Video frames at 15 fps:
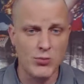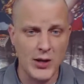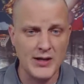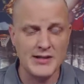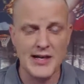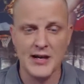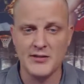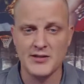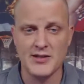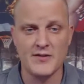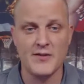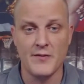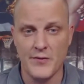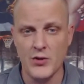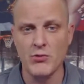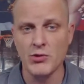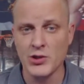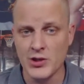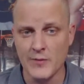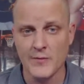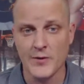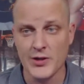breakdowns of the
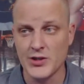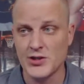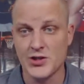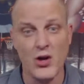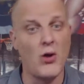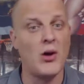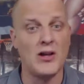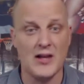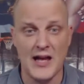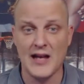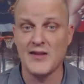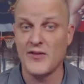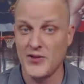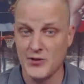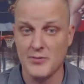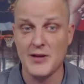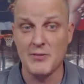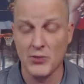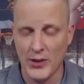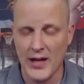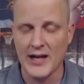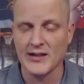viewership for this show, a lot of other
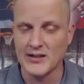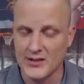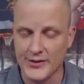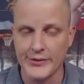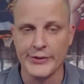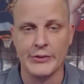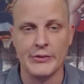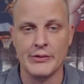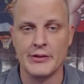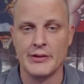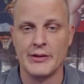people had too.